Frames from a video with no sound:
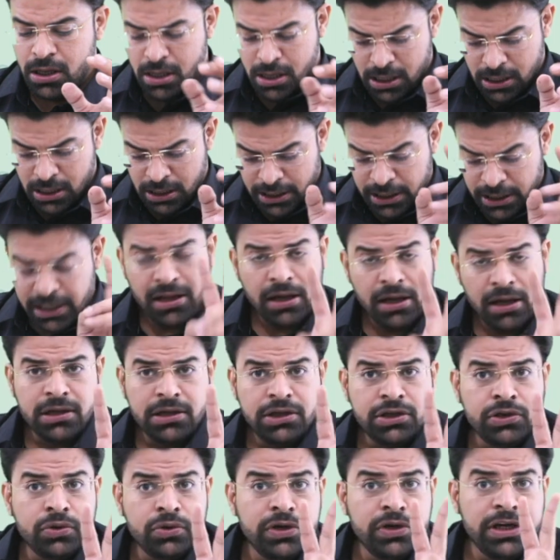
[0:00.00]
Here you
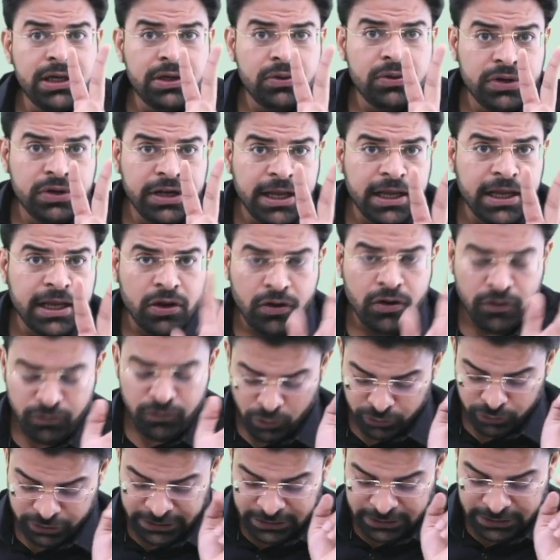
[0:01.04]
need to take care of two
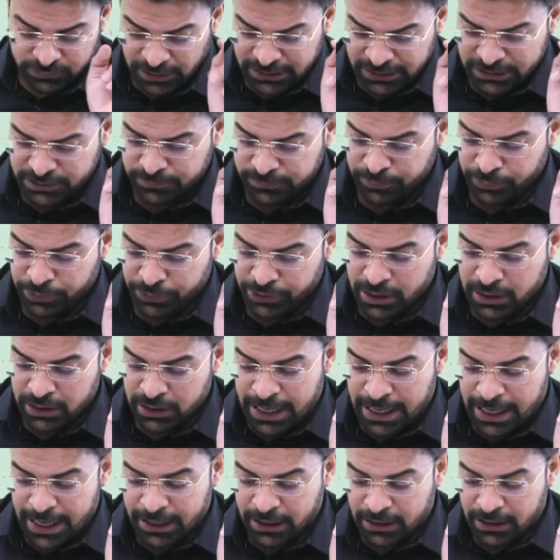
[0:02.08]
things. First, the
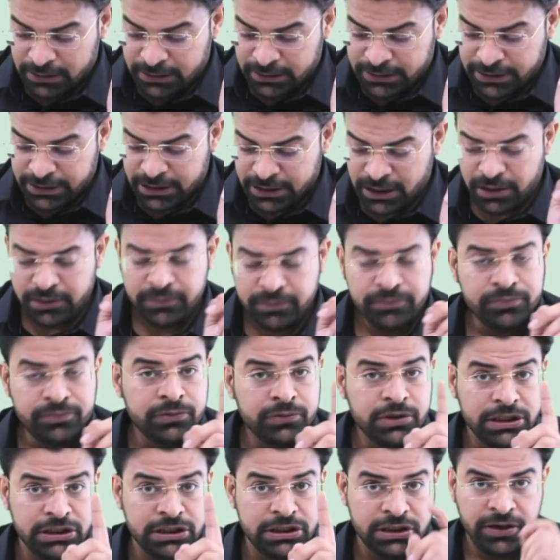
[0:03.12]
angle theta is
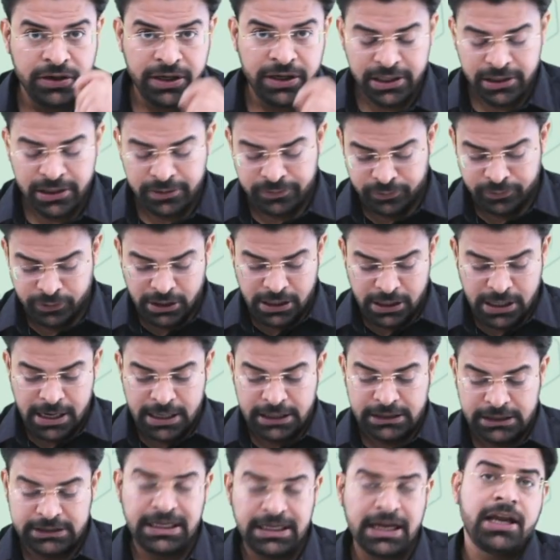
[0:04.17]
in radian. And
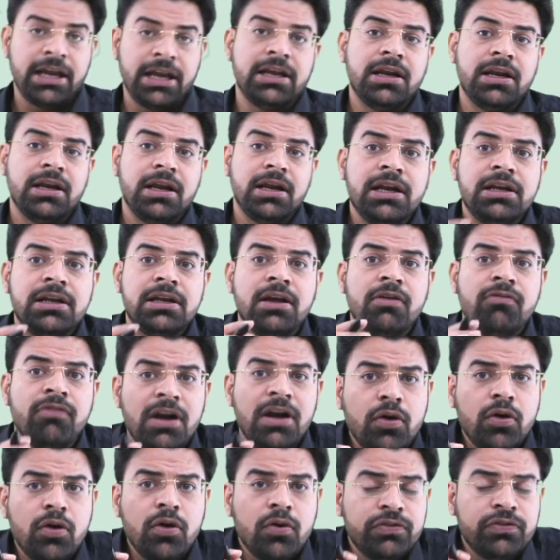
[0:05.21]
second, in the world of
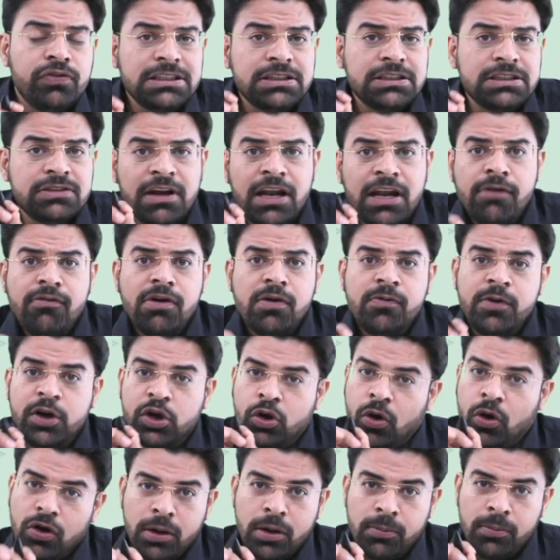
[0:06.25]
physics, whenever we talk
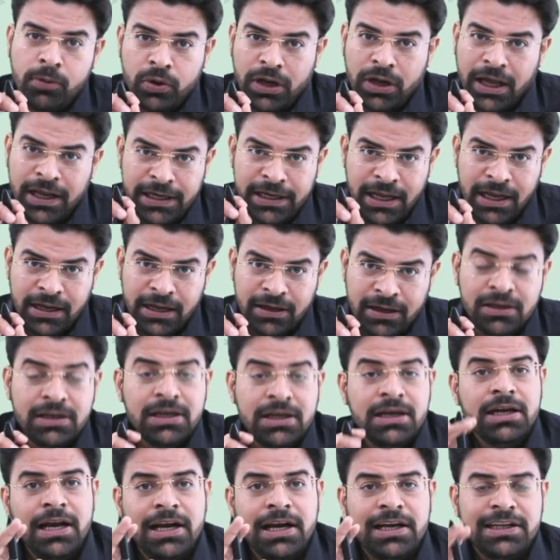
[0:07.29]
about any angle,
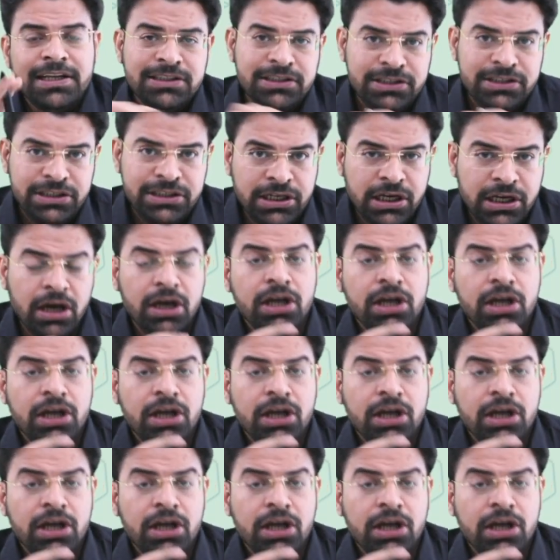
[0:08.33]
it is in theta.